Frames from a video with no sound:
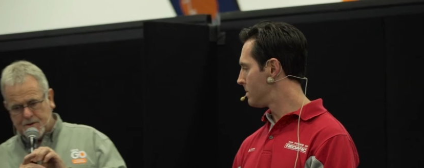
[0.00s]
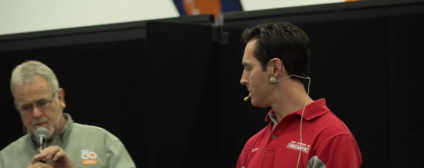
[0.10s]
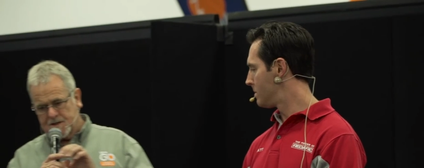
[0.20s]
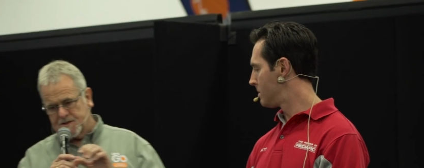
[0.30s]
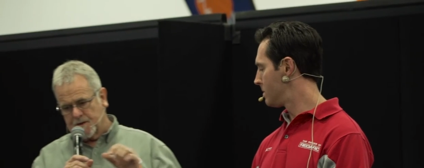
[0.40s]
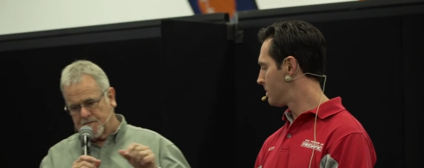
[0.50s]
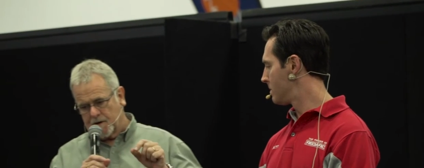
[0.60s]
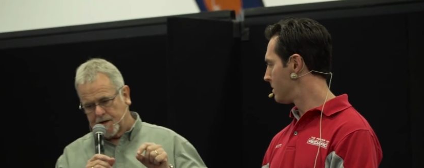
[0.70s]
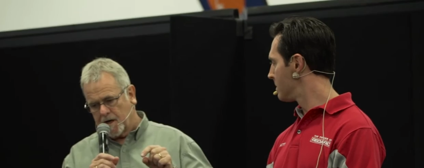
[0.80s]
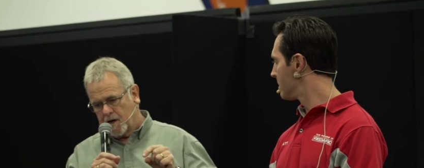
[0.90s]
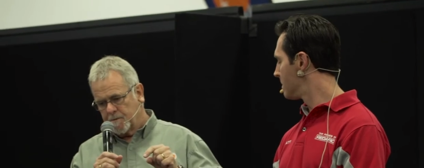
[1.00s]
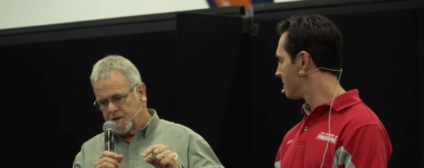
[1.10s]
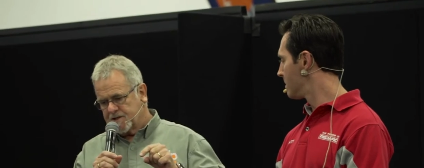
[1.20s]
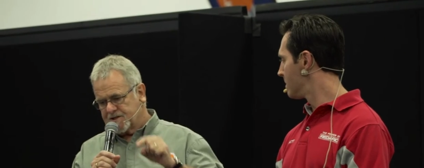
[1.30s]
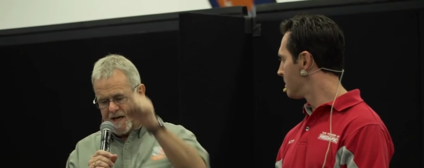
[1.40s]
Speaker 1: the ones we've got at home
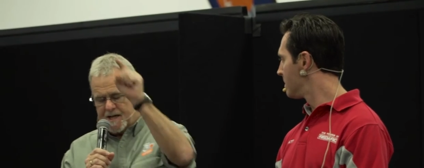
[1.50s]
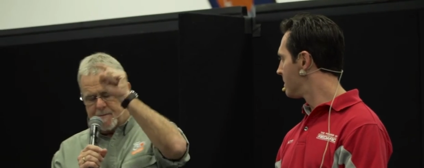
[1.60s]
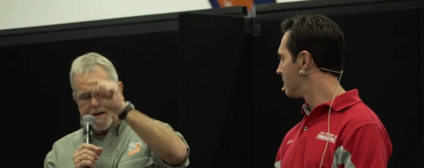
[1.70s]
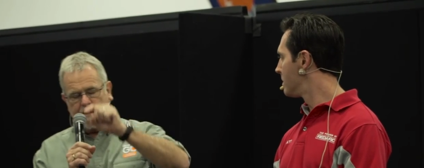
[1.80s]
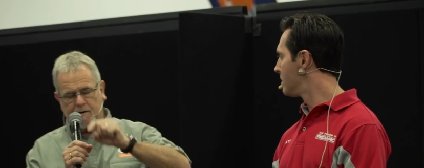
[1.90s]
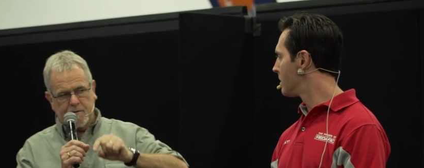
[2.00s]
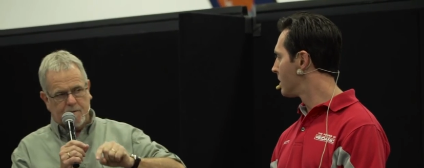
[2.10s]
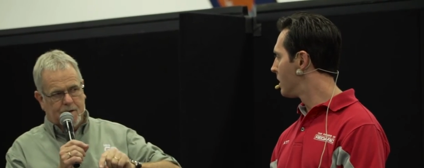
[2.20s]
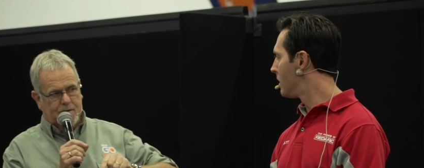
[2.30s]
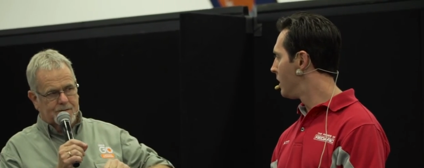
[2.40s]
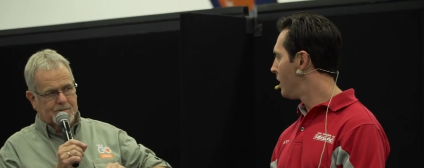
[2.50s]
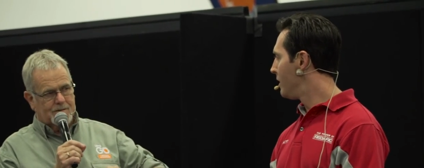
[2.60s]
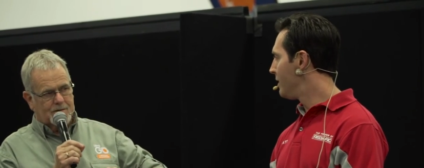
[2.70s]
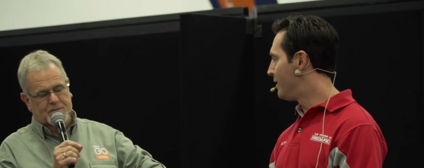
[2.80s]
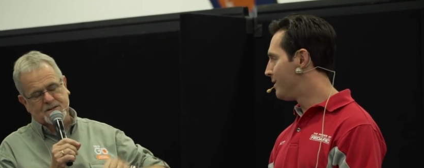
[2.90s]
and just take them out on the road?
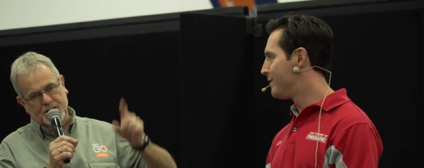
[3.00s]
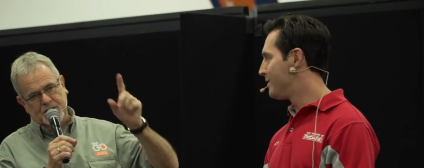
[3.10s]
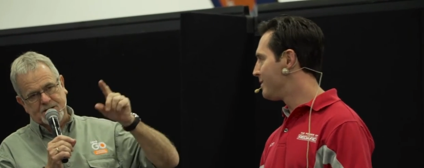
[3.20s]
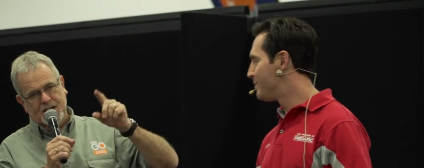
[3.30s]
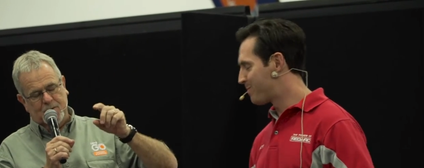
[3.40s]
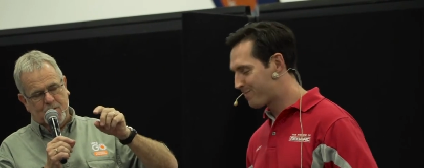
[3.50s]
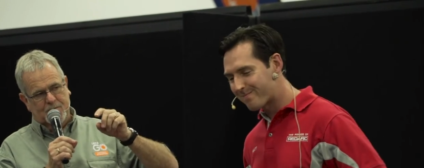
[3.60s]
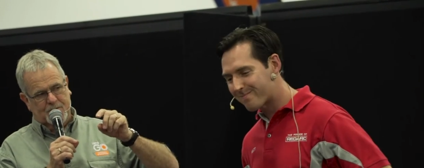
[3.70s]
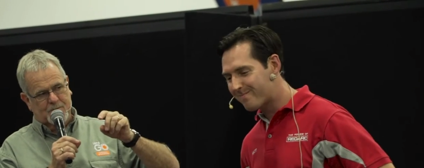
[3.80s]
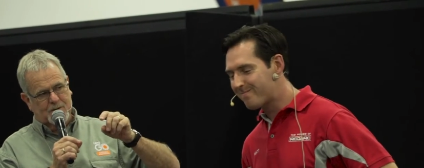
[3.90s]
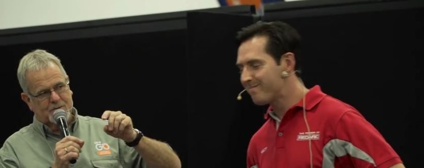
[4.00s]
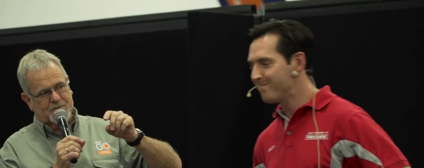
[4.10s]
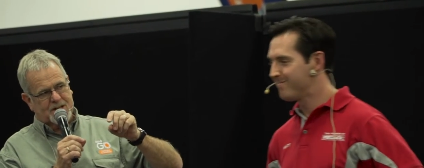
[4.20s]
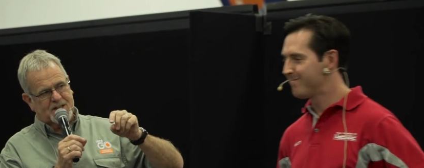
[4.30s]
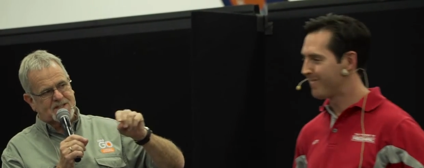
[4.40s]
Obviously not take them off the roof. Are
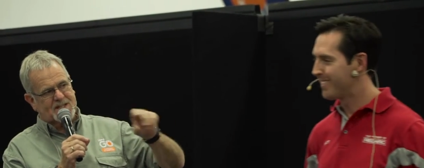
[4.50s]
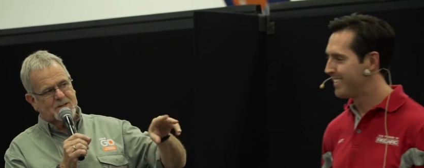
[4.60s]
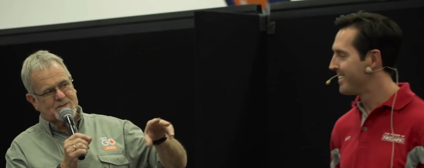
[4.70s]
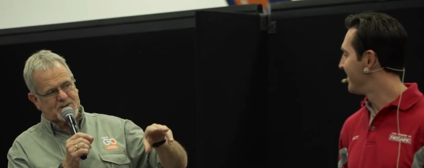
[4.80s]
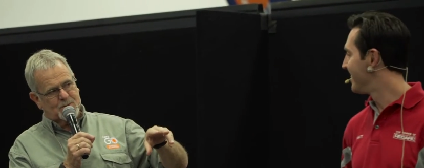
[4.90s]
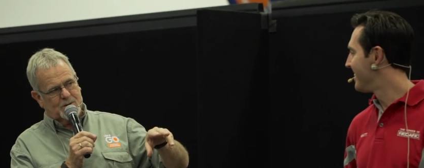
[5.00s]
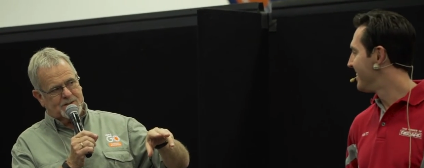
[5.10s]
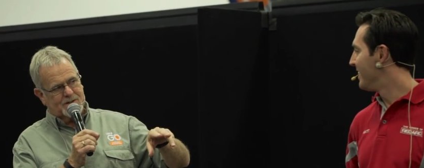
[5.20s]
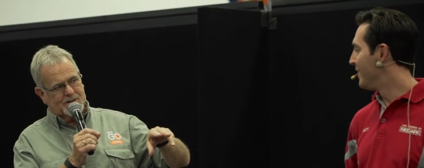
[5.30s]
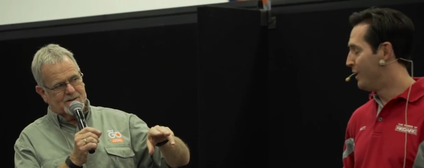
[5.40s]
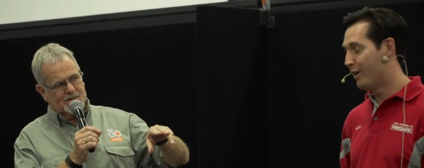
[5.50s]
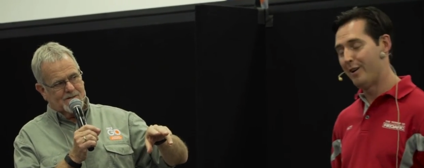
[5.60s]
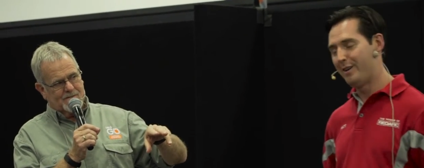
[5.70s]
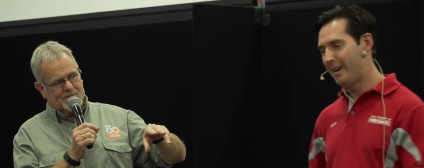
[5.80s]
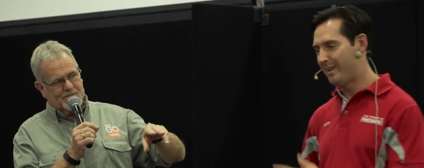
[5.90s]
they the same sort?
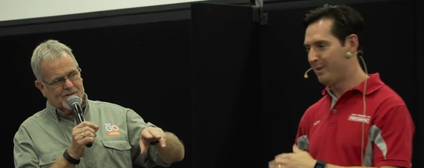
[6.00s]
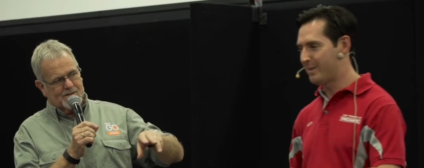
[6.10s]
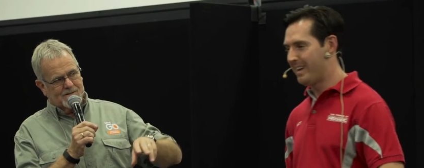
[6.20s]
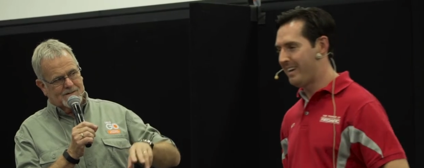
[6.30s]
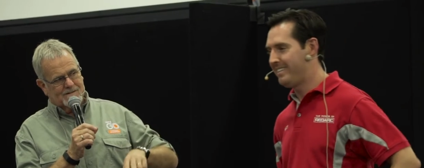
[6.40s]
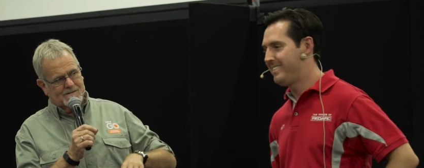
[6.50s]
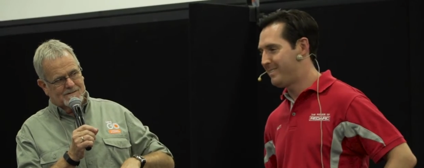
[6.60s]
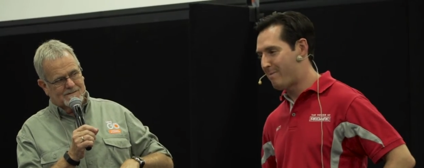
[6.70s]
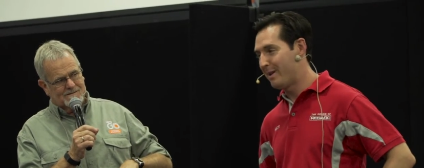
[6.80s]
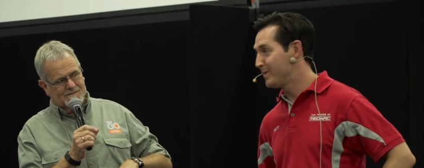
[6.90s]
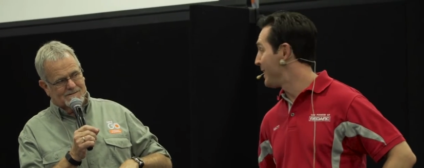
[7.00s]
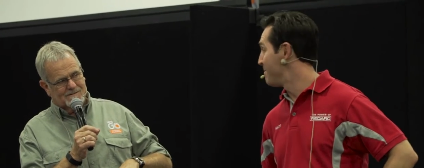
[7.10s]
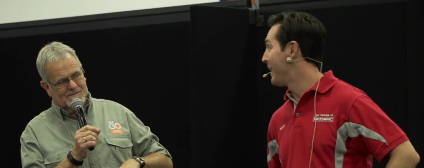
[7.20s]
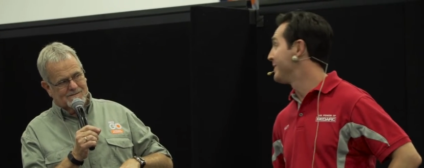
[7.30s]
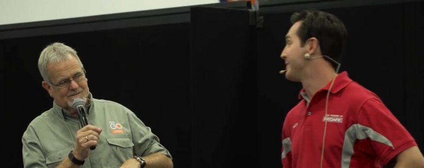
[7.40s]
Speaker 2: No, no, look, the panels aren't
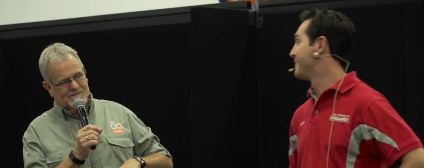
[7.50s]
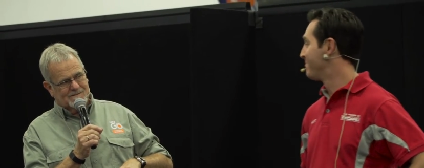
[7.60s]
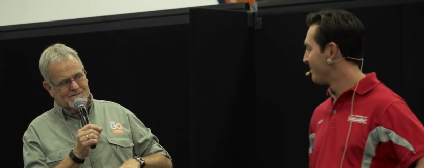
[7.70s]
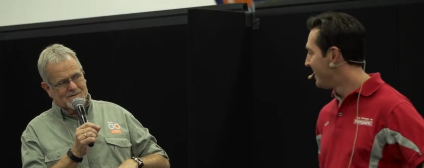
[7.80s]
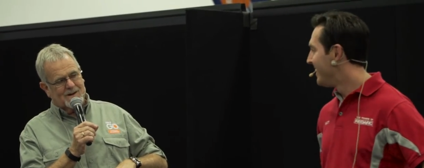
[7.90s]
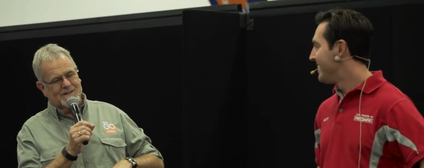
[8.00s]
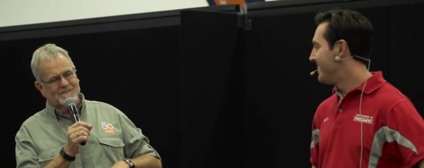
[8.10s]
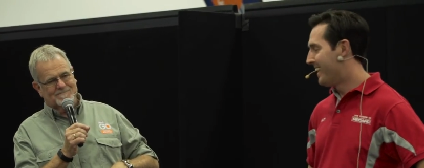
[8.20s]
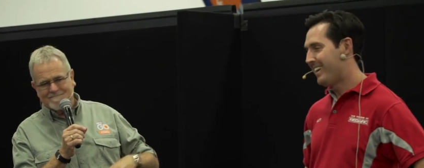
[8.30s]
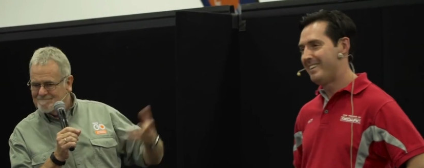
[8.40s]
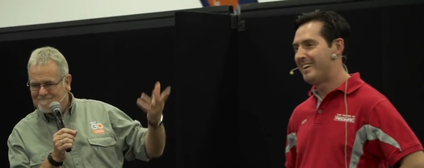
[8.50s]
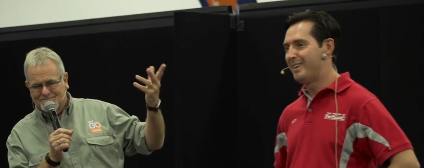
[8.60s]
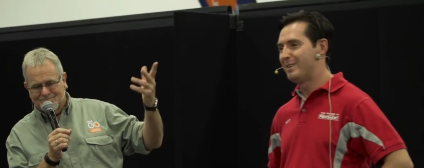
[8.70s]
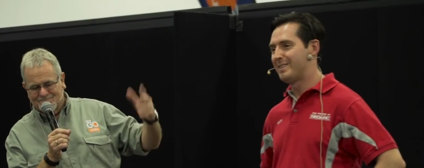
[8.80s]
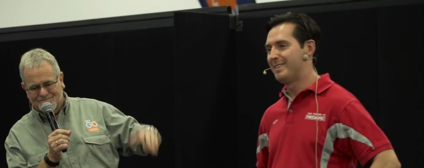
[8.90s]
panels. Right. No, no,
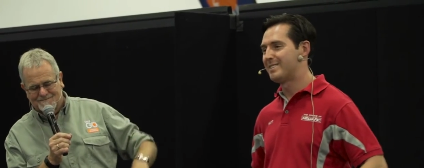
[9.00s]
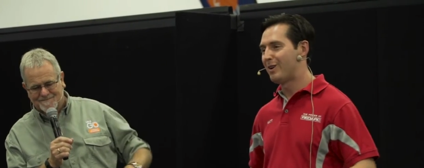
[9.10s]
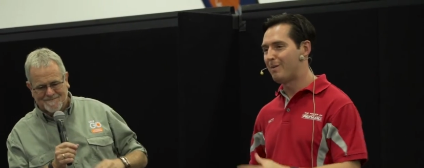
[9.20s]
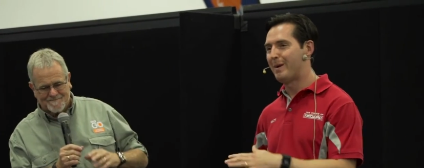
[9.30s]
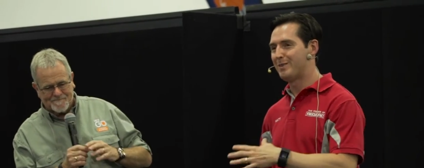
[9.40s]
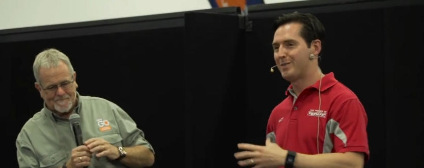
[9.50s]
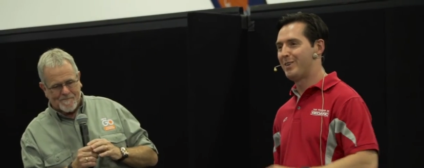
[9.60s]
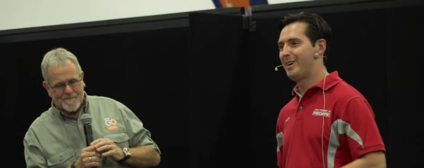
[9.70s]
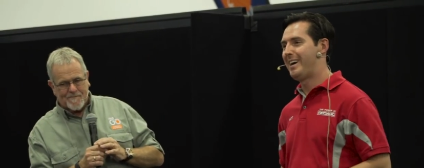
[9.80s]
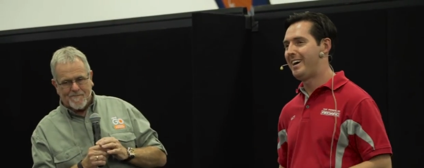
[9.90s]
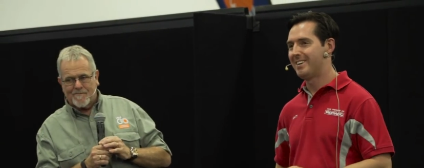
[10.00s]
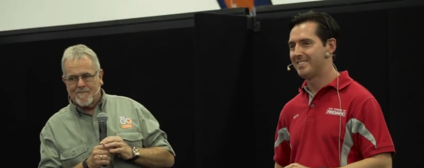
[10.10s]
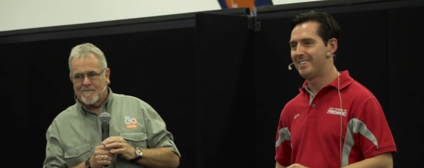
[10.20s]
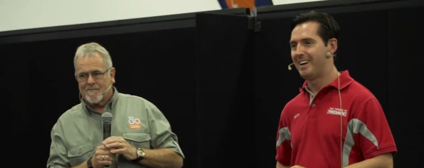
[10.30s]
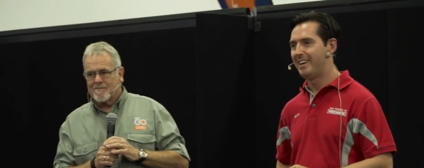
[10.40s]
look, the solar panels for our
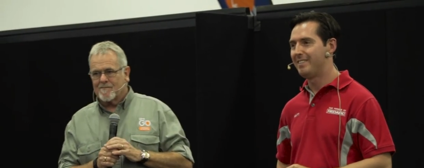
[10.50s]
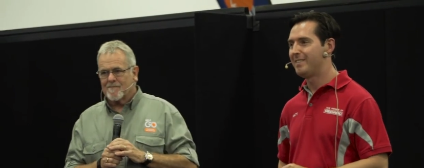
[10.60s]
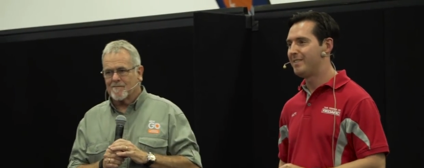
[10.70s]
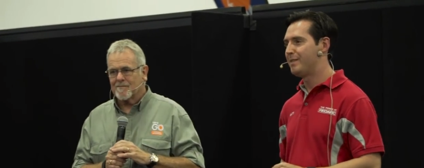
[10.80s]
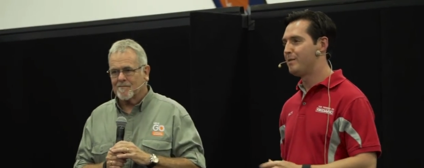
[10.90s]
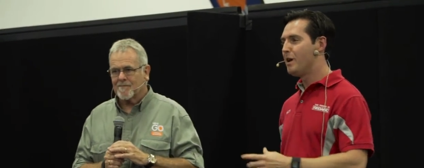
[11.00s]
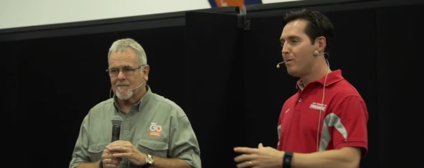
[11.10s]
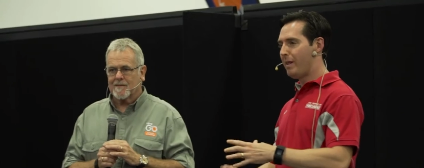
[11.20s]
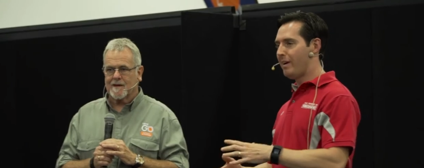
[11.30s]
house, uh, but